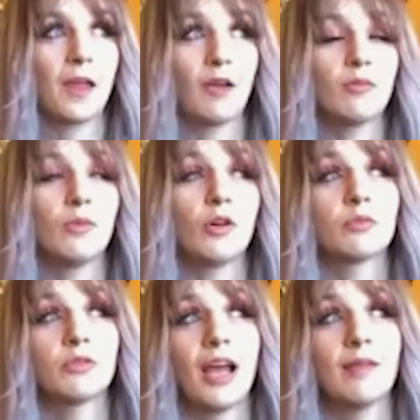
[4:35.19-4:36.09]
There were
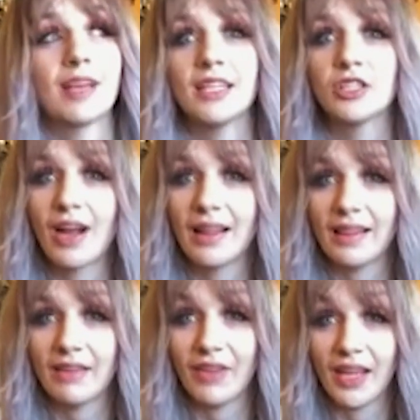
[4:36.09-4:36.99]
multiple times I did try
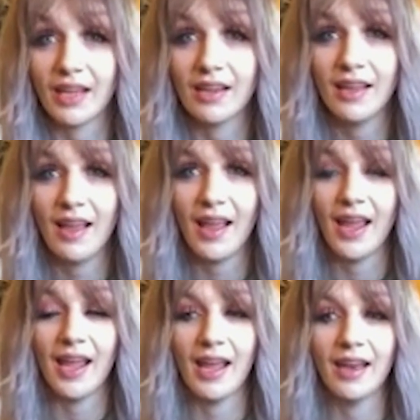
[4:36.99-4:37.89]
leaving,
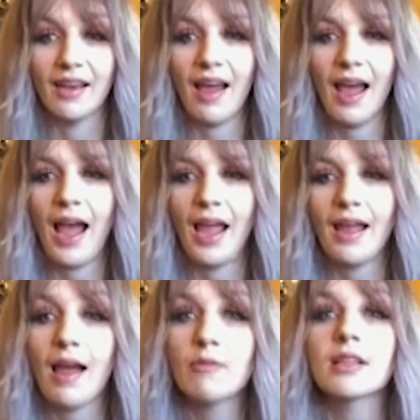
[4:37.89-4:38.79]
and
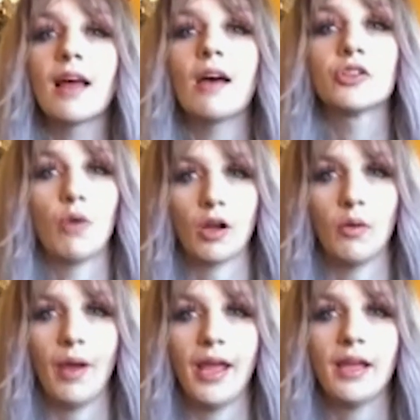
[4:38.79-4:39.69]
I was allowed to walk
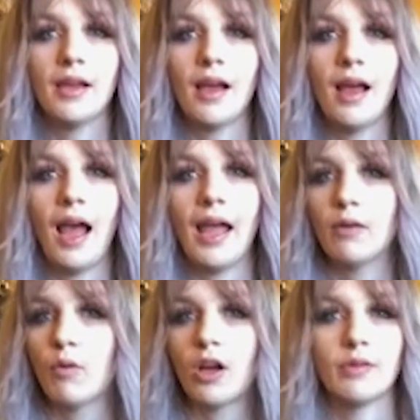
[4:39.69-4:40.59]
away. I
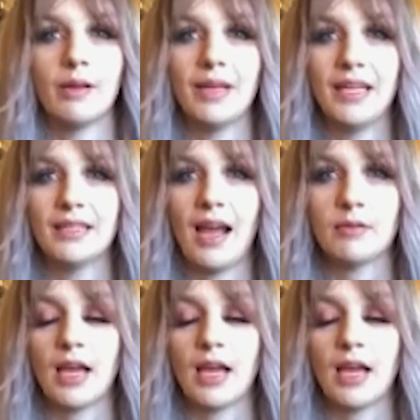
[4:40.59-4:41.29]
had walked away many times.